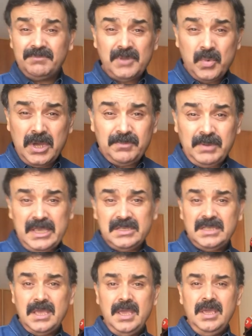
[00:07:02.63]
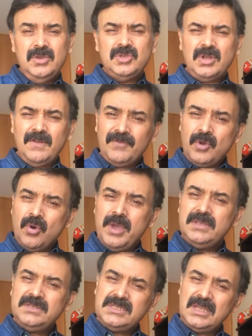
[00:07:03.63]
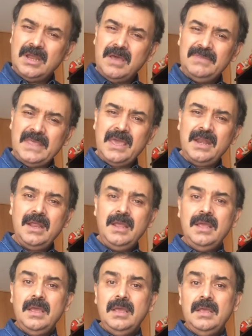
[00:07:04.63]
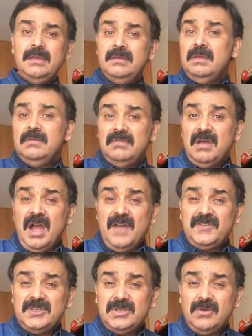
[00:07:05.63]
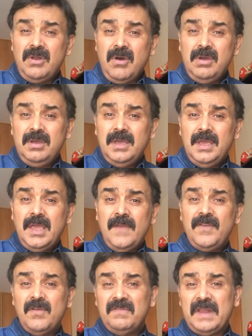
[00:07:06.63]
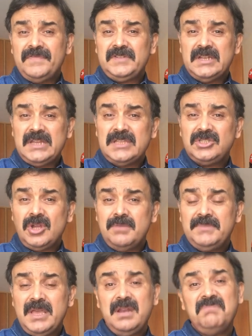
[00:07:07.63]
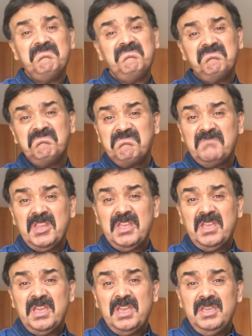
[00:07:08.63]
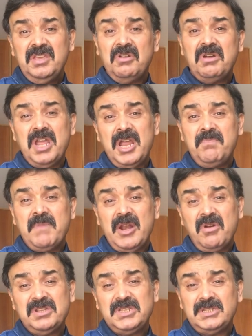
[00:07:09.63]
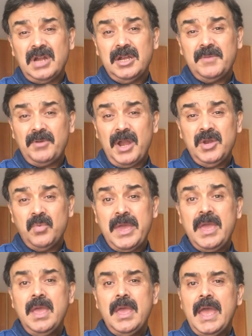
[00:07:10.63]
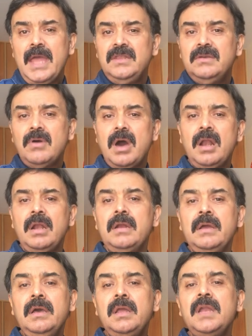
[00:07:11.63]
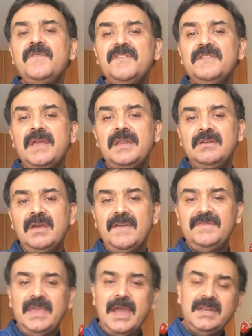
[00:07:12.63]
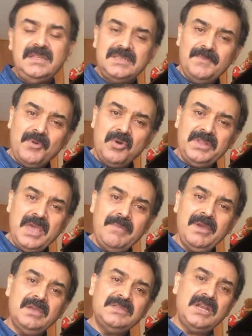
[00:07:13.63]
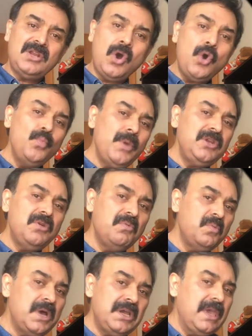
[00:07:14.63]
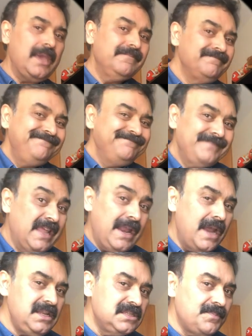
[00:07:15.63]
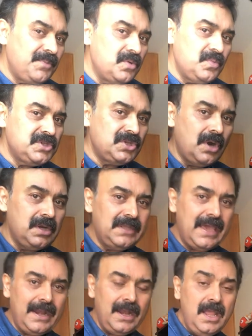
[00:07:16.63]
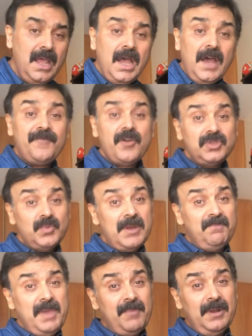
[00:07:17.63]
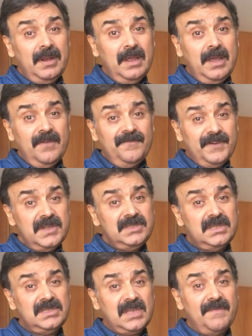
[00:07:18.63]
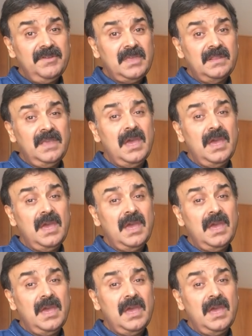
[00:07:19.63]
up the workplace. You sort of go in, sit down there. After so long, if you've left a desktop there, you know, it may not start up right away. And you are grateful that you have the IT support there, because at home when you're working, that IT support was not there. Of course, when people first discover that